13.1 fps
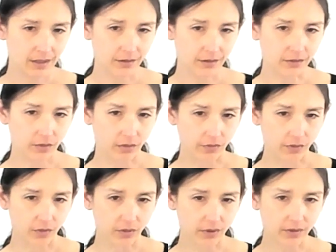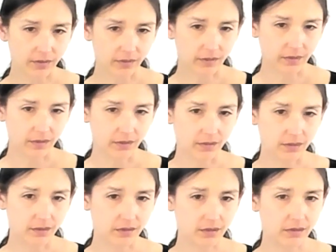So, of course,
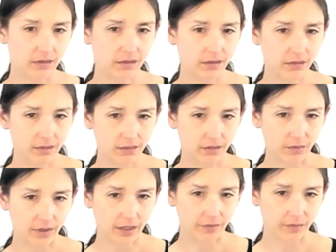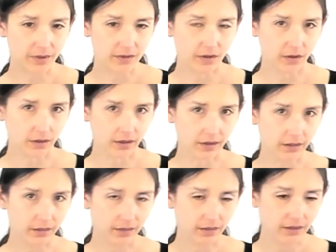we have been
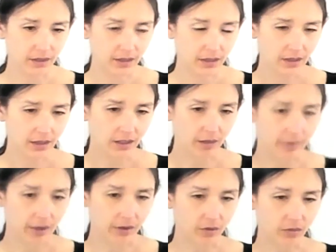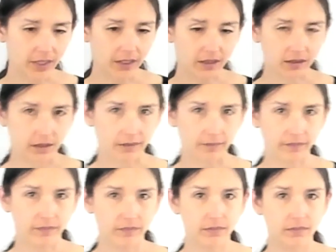talking about awakening,
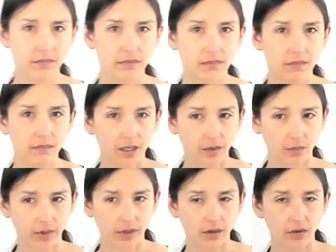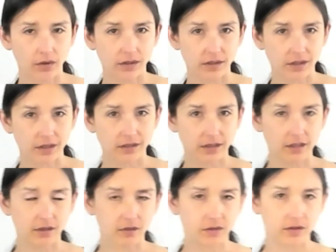and we are going to
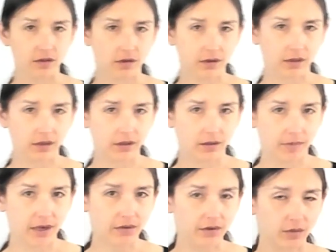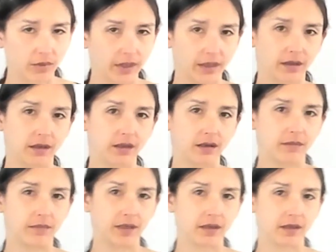continue to talk about awakening
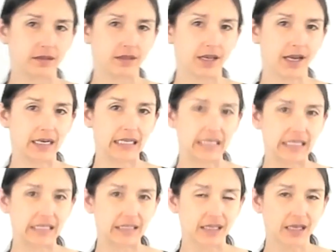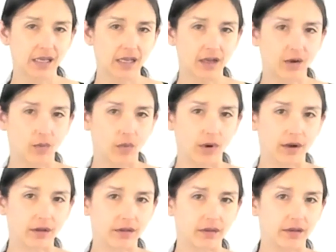because that is
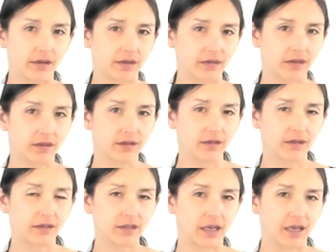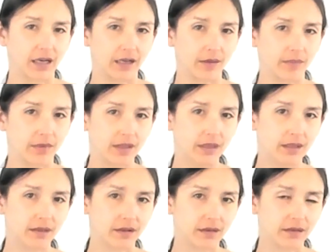what this time
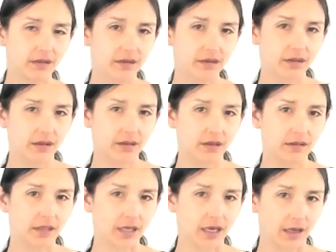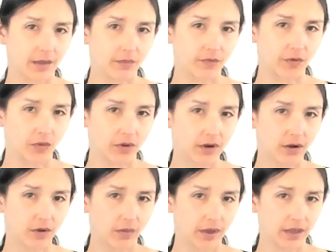is time for
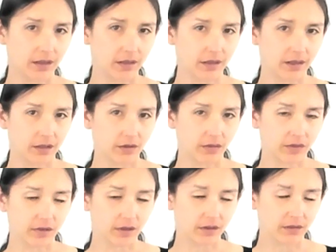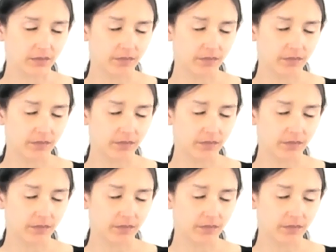awakening, you see.